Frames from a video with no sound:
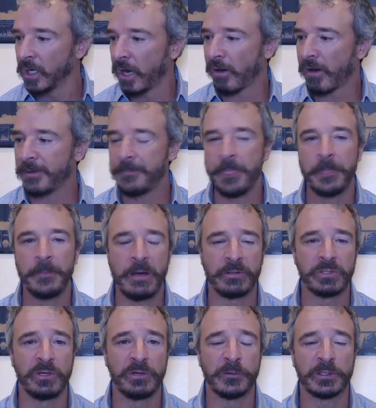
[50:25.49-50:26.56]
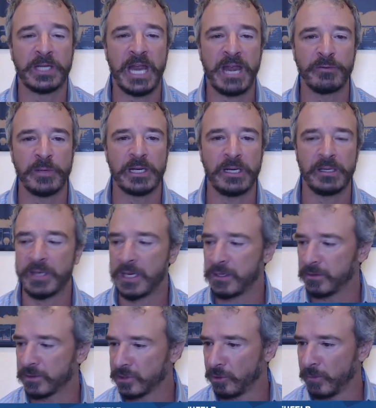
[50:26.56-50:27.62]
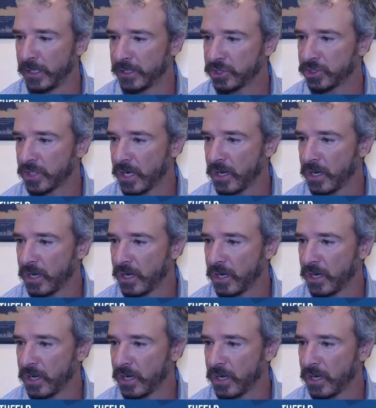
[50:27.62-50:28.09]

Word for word: All right, that will do it for today, everybody. Thank you so much.